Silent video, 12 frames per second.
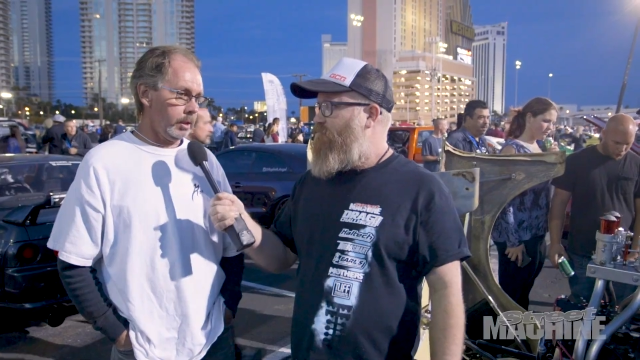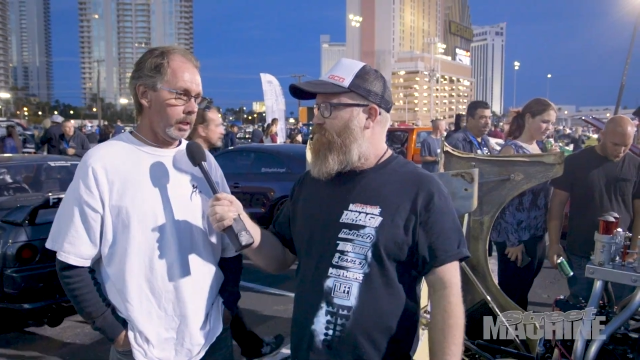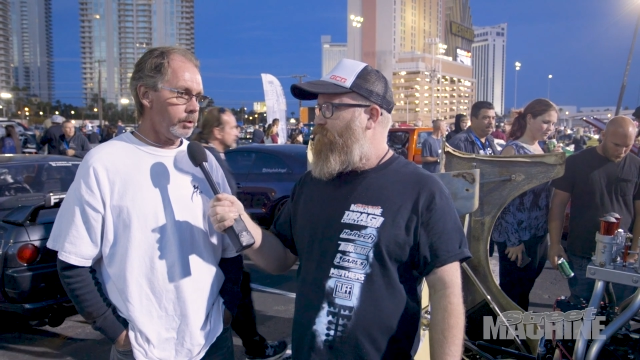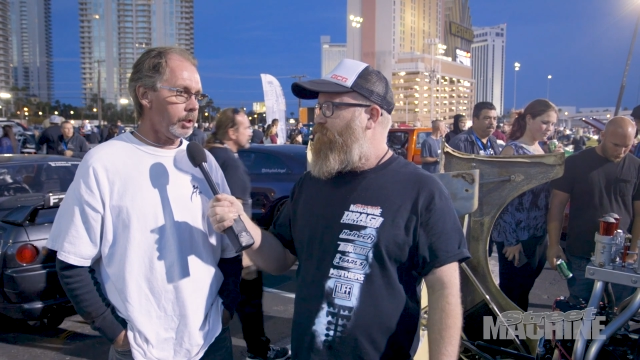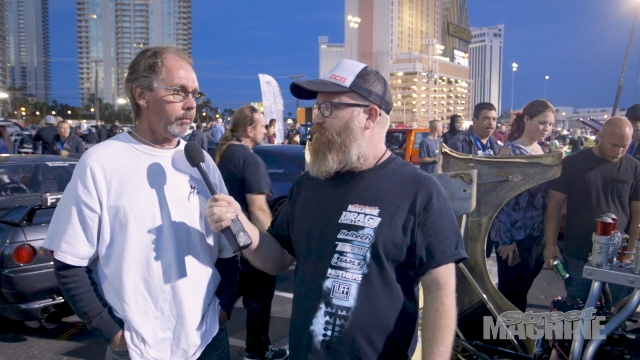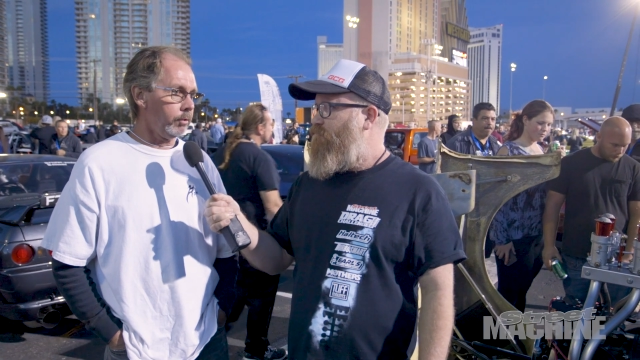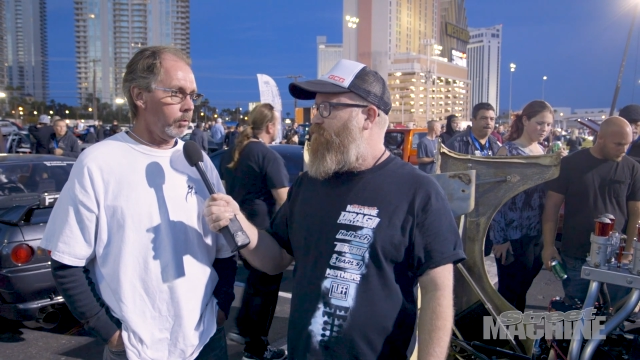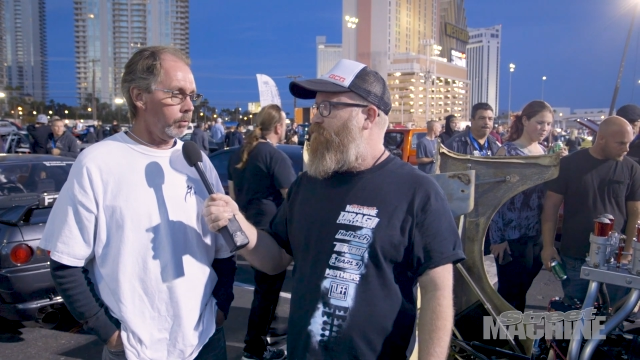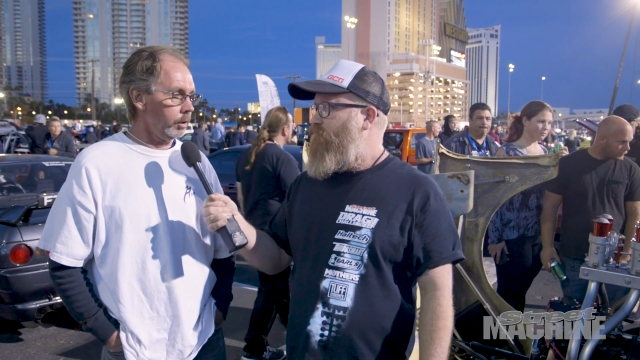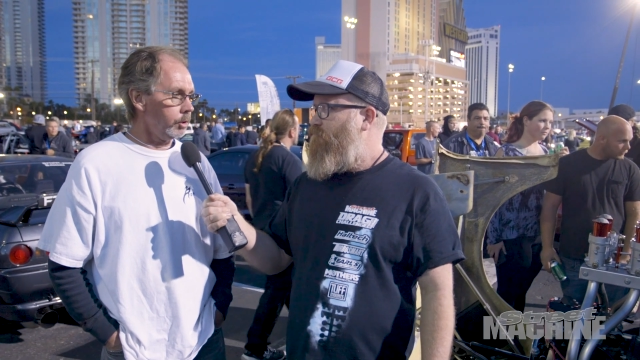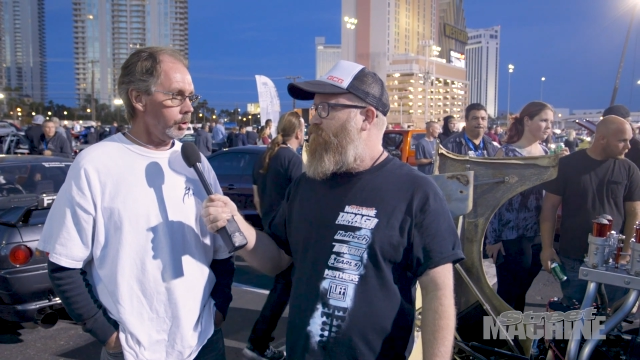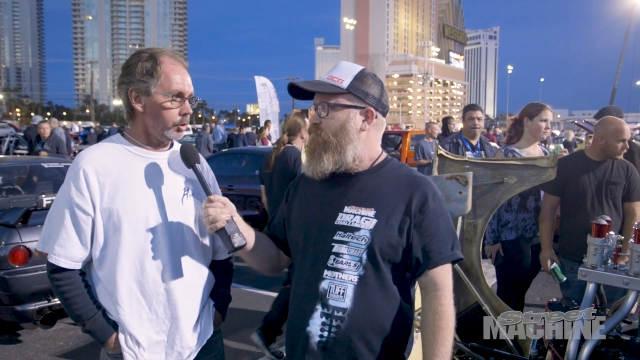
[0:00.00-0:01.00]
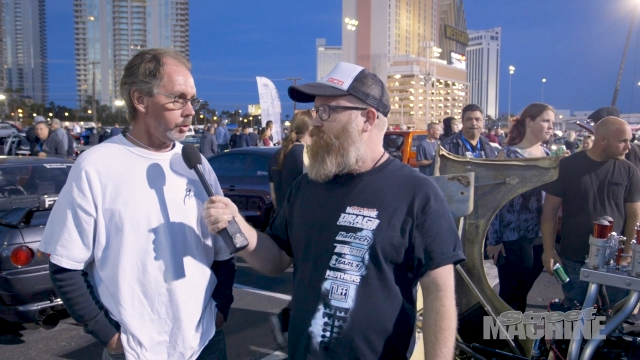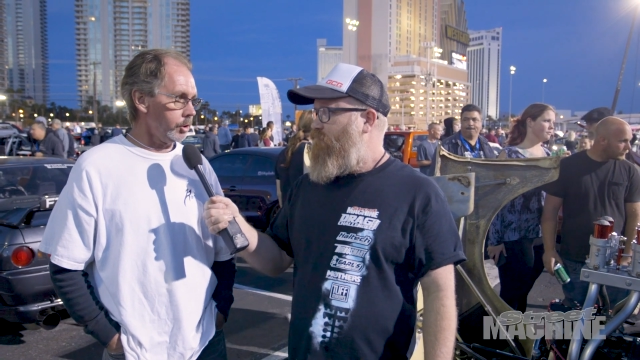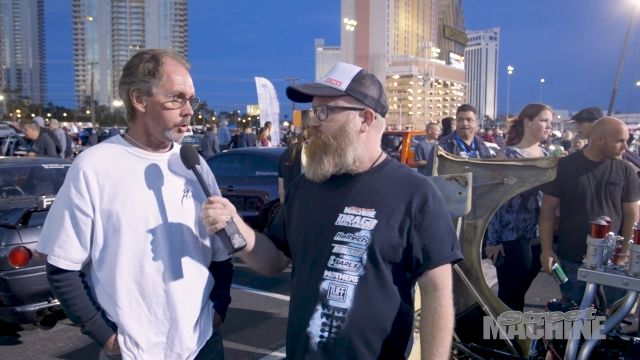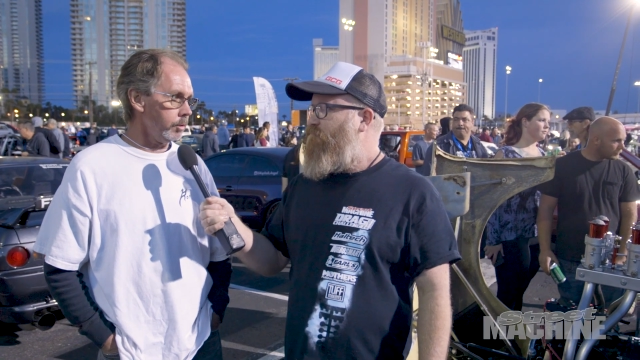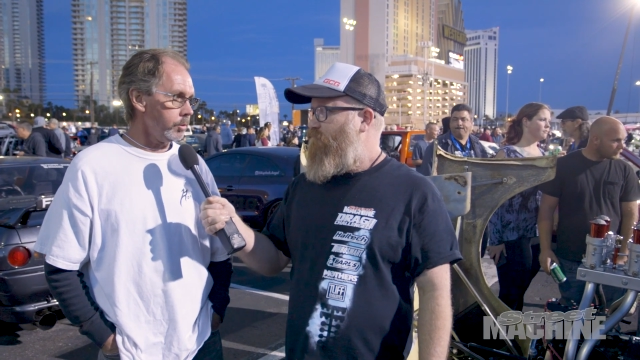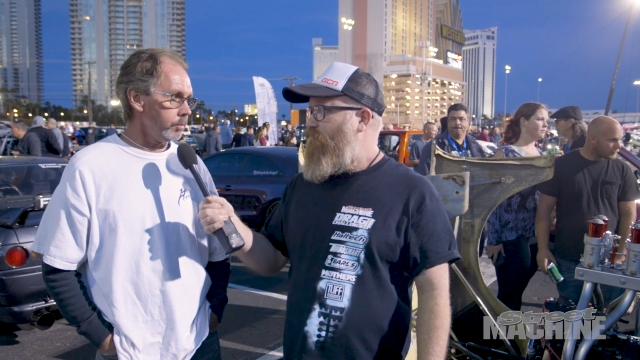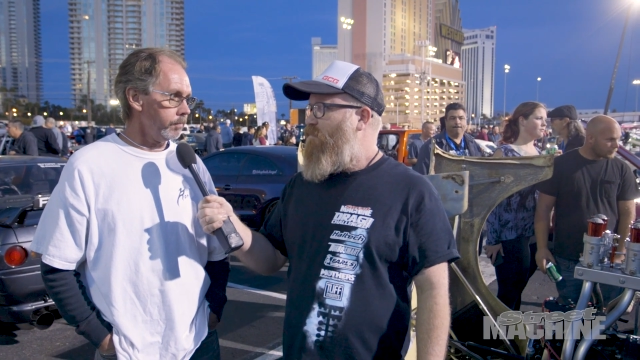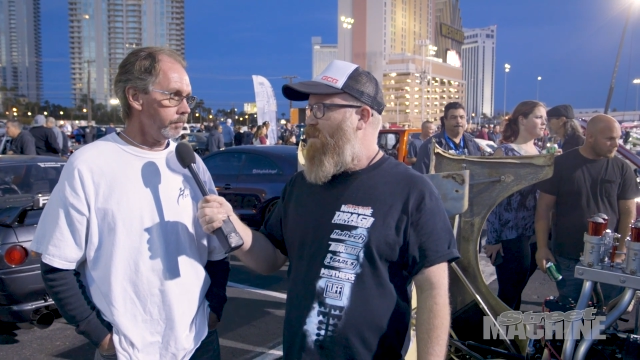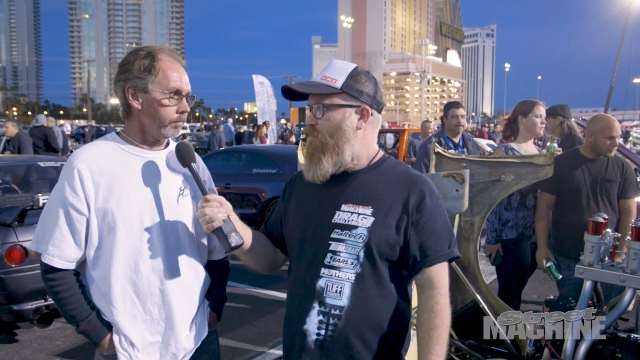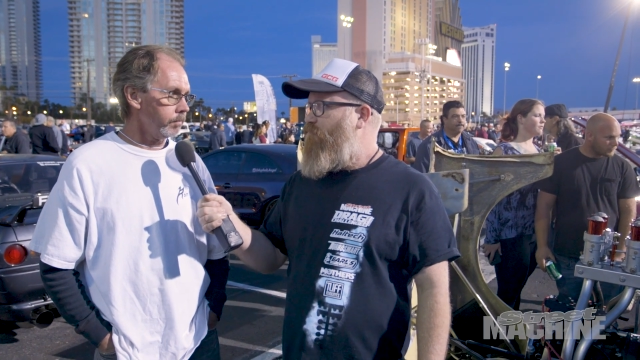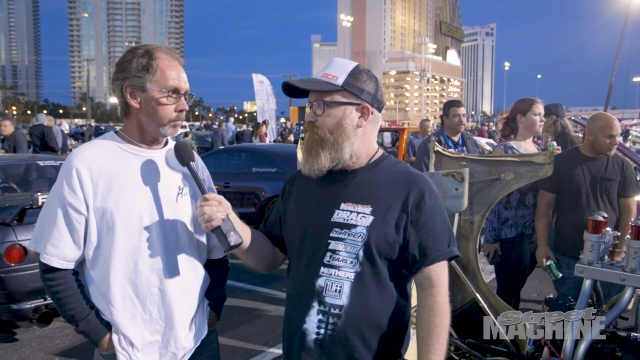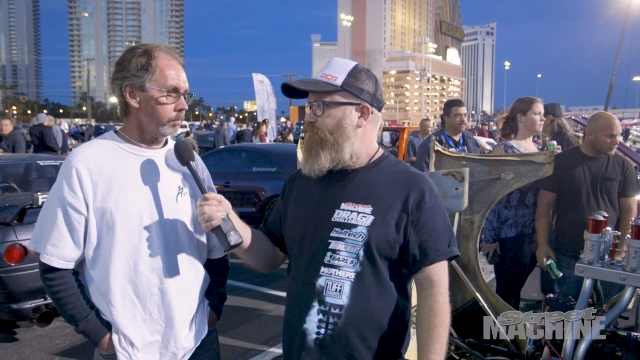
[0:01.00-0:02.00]
they each have their own ignition systems,
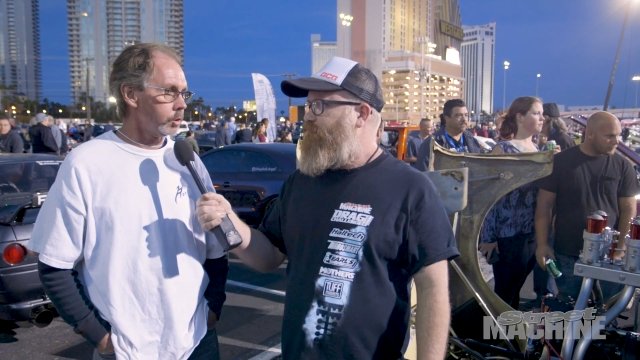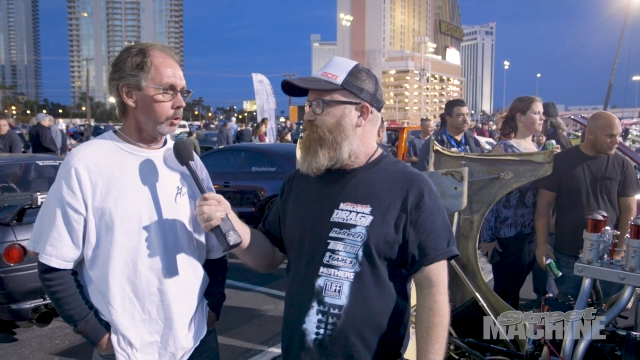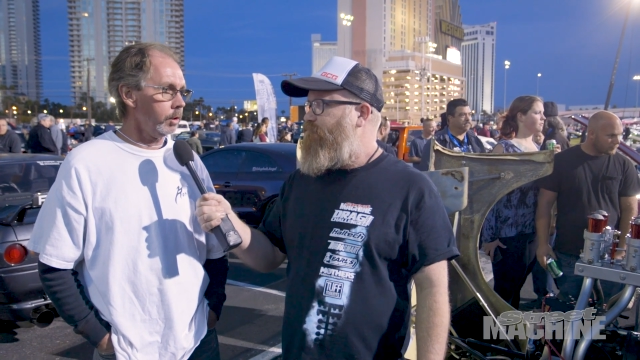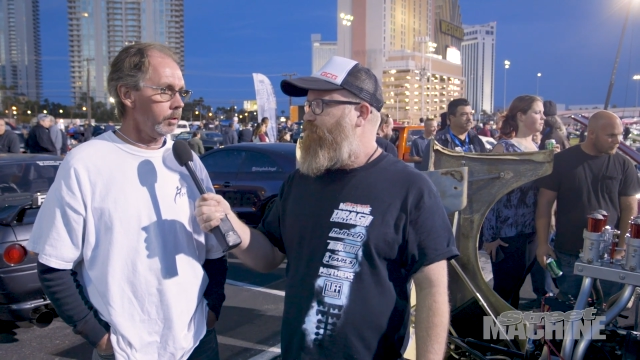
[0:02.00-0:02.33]
so